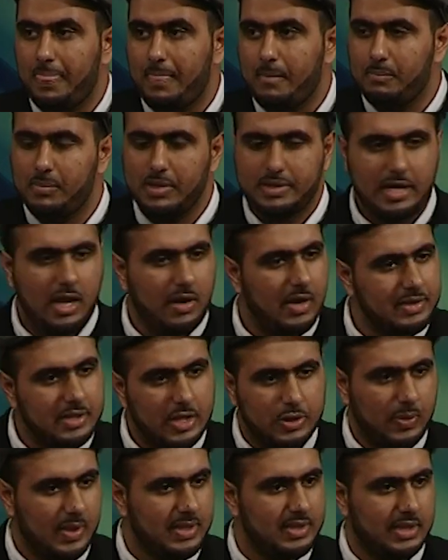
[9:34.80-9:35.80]
But they're in their
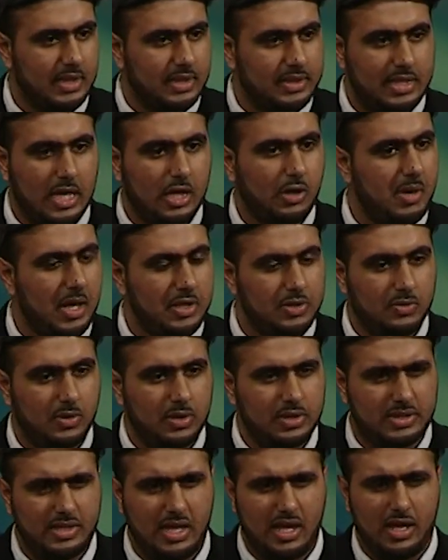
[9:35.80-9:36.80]
20s, they're graduates,
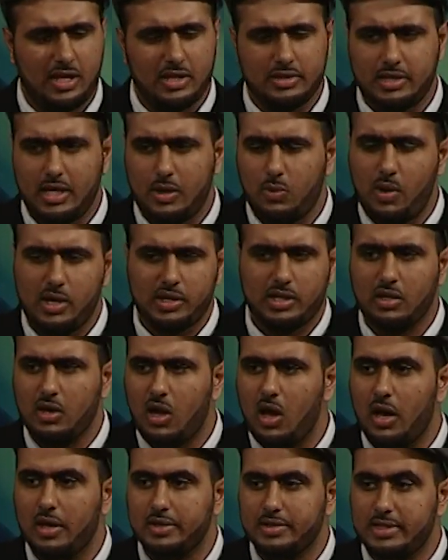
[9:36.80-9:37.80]
they're working
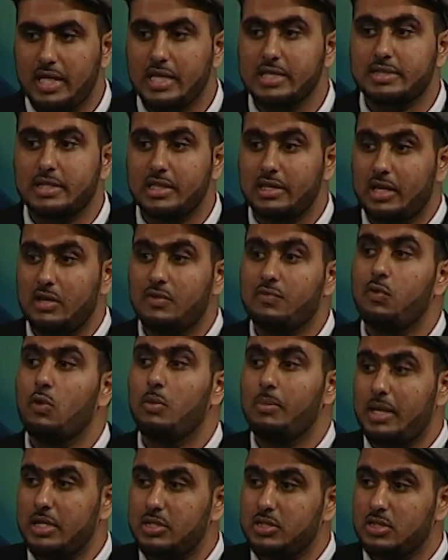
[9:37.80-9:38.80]
hard. They're still in
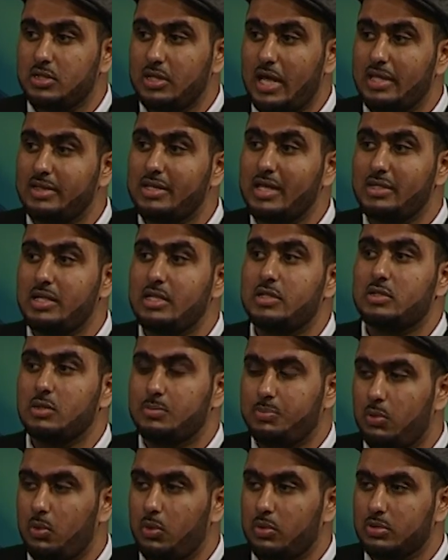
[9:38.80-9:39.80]
formation and they need
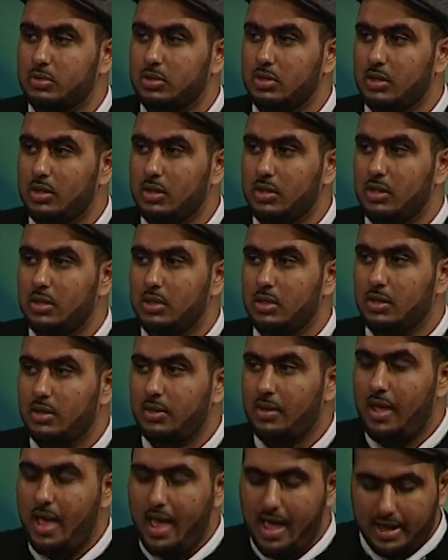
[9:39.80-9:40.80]
support.
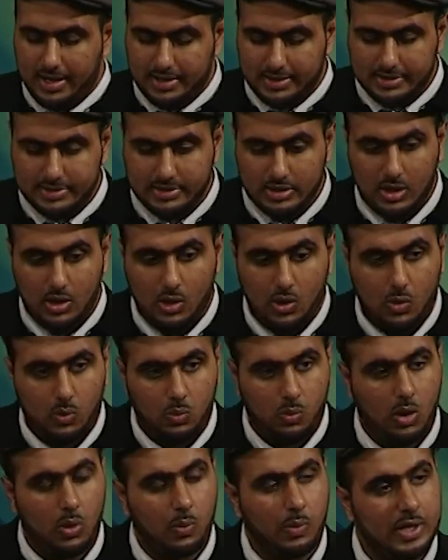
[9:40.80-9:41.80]
And
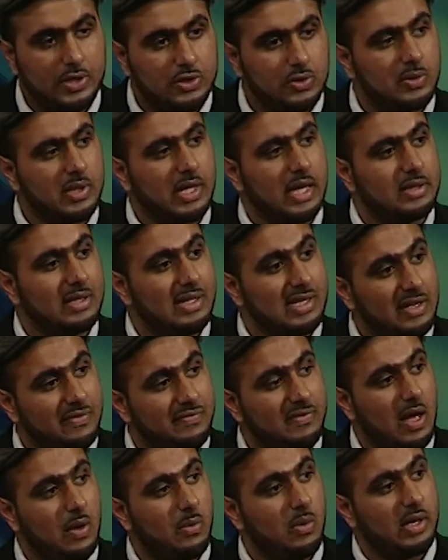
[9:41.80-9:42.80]
what we're doing at the Leaf
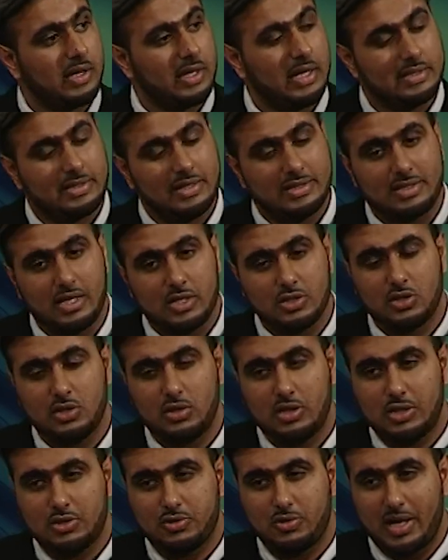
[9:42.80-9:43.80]
Network is essentially
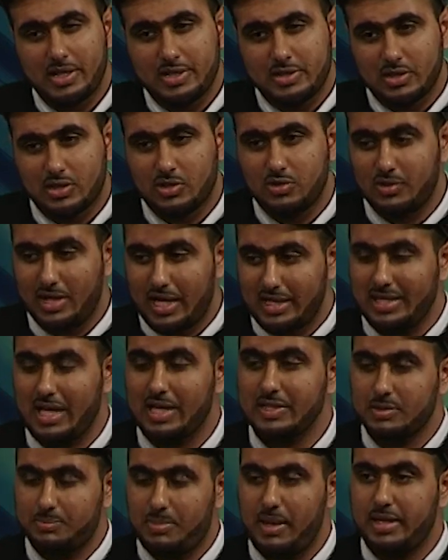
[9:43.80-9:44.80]
trying to create that
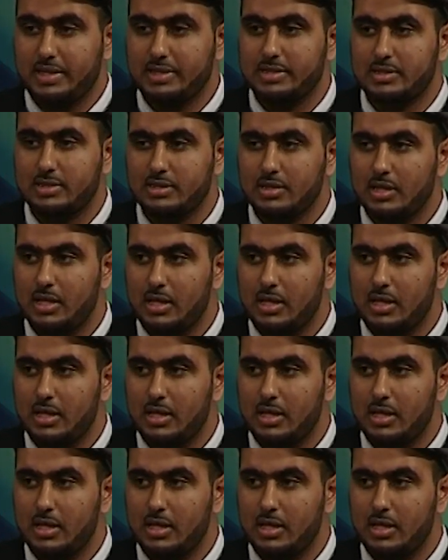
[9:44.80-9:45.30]
space,